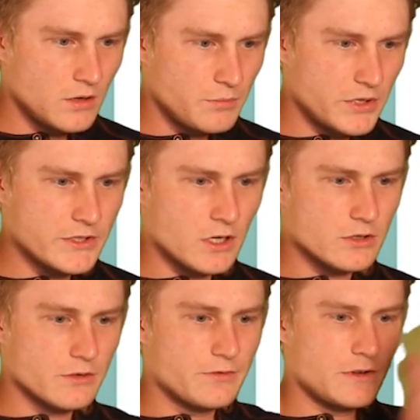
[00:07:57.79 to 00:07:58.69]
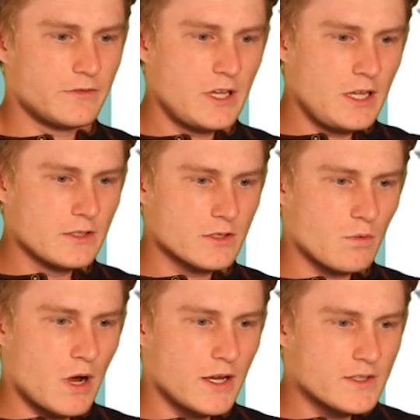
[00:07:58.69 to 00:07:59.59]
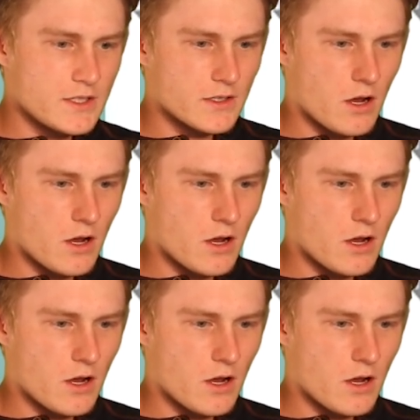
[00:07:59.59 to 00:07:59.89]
But he's also 15, so why is he in